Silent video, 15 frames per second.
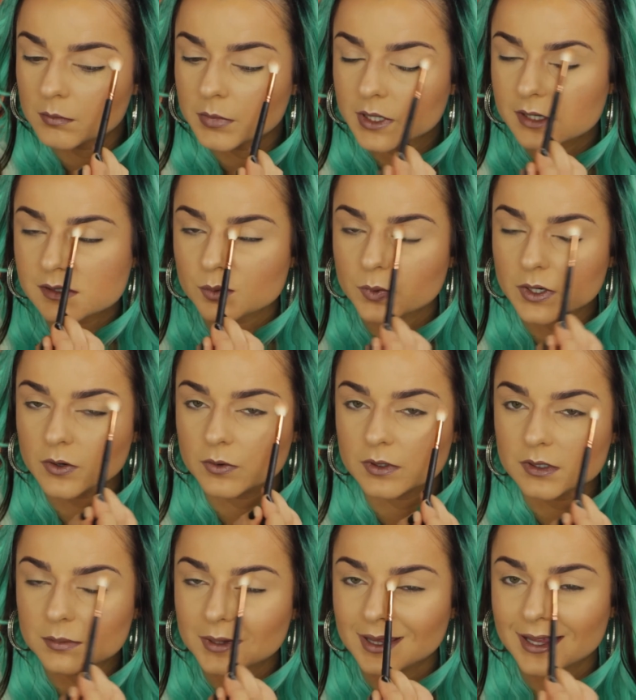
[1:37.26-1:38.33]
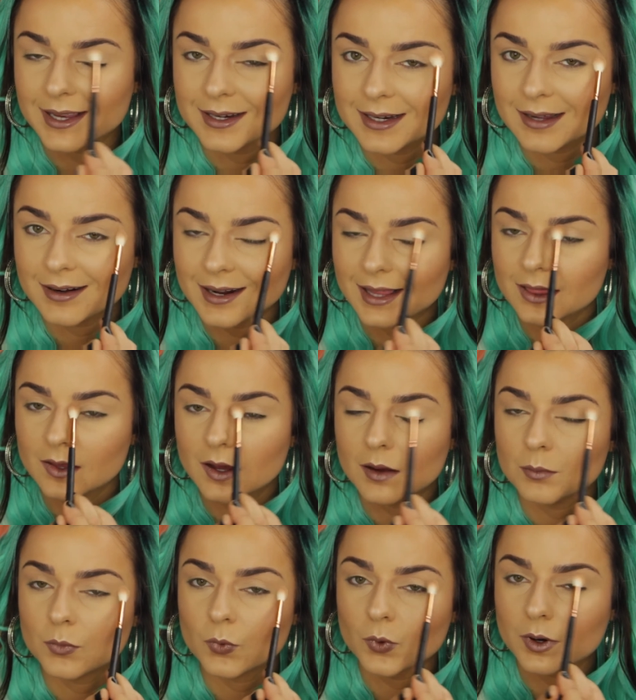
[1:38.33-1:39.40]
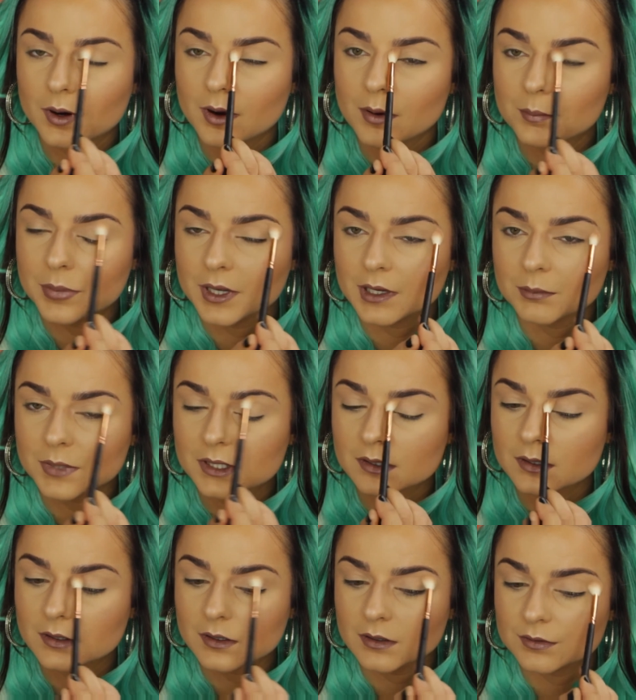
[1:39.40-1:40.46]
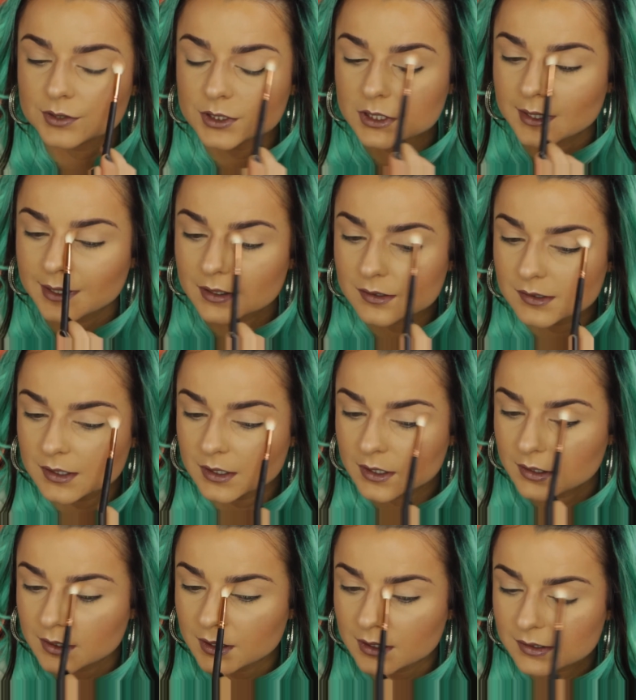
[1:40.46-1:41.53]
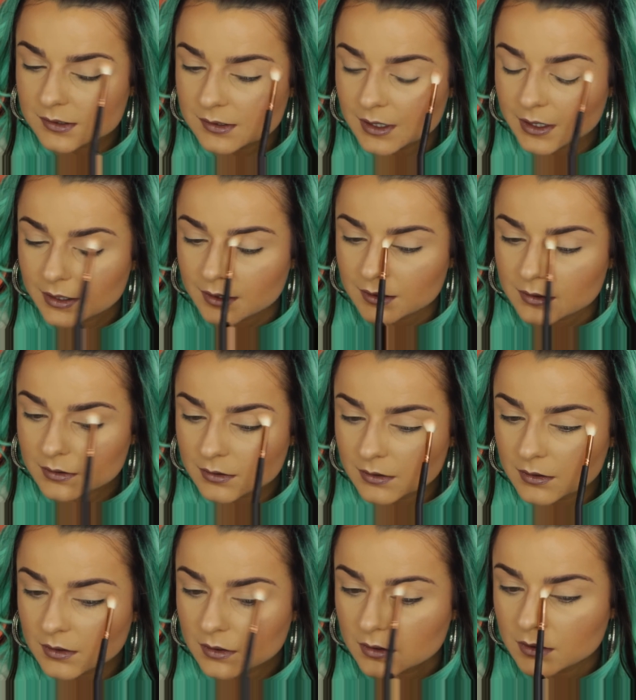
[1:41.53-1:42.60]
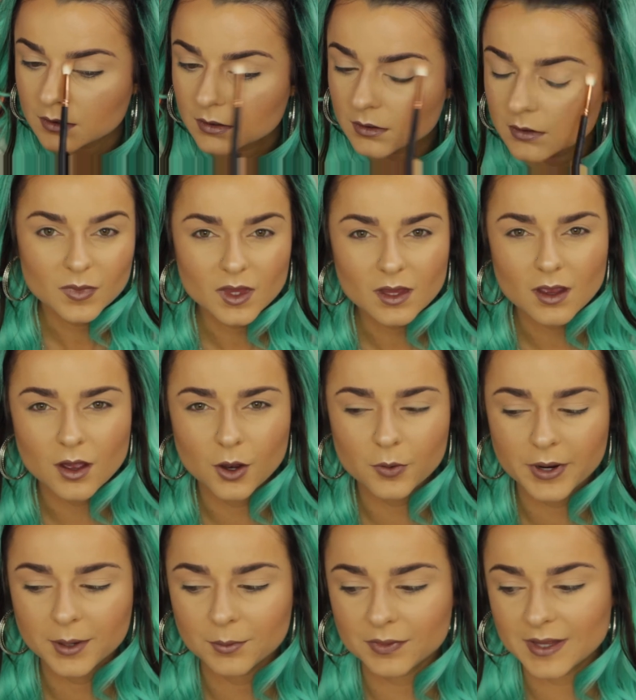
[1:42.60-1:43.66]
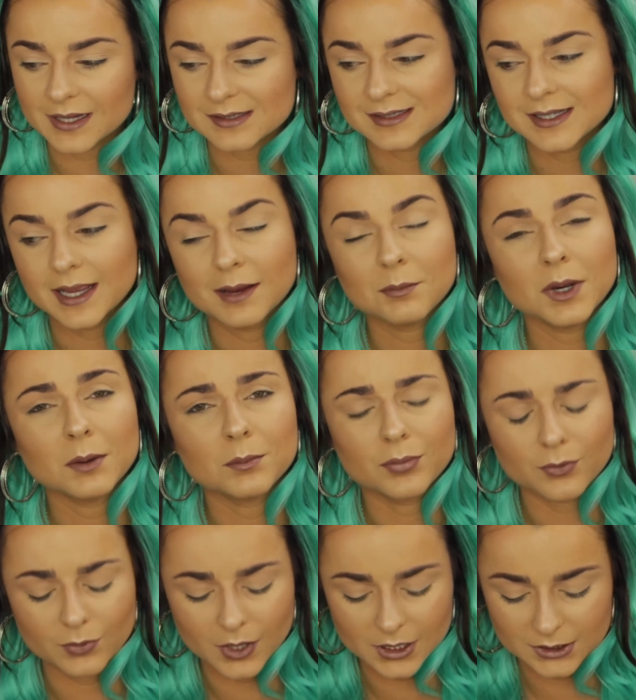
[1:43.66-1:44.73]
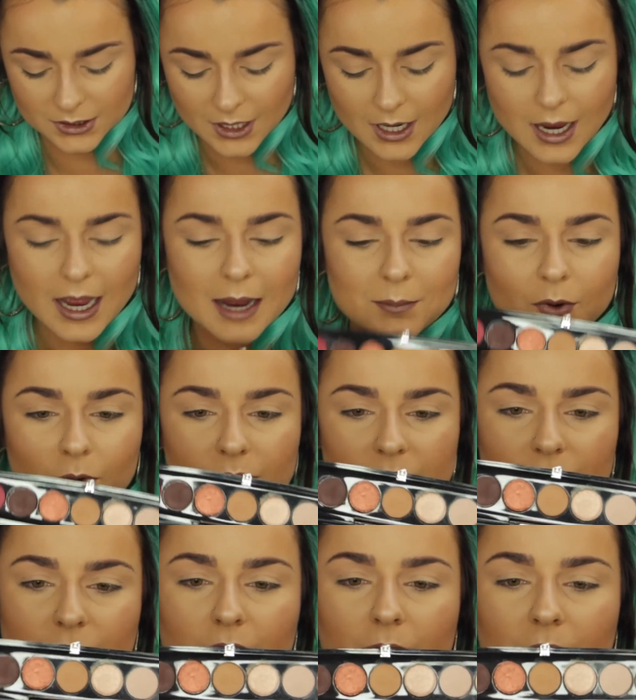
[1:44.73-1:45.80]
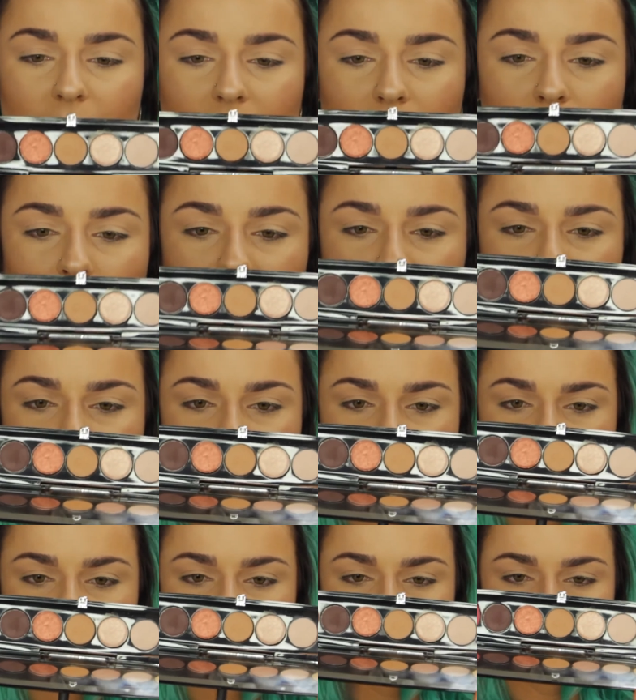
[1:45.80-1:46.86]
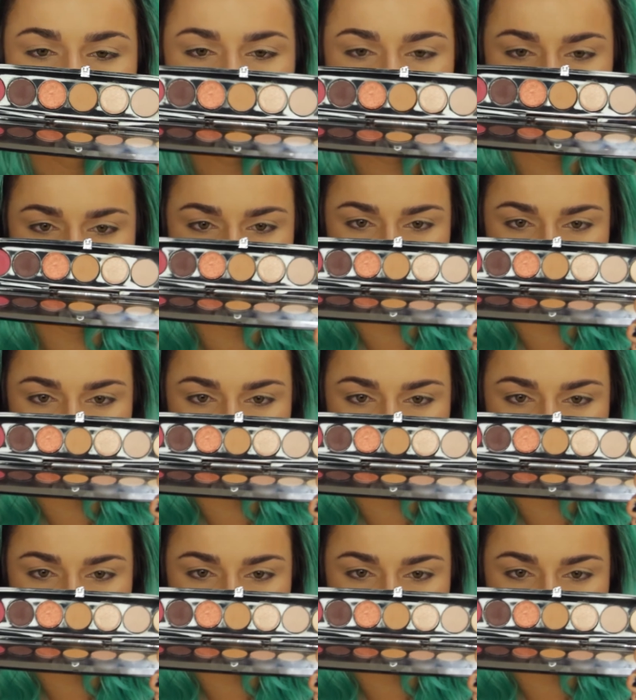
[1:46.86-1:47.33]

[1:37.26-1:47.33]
because we're going to be laying down a lot more pigmented of shades here in a second. Okay, with that same brush, I'm going to go in with the shade That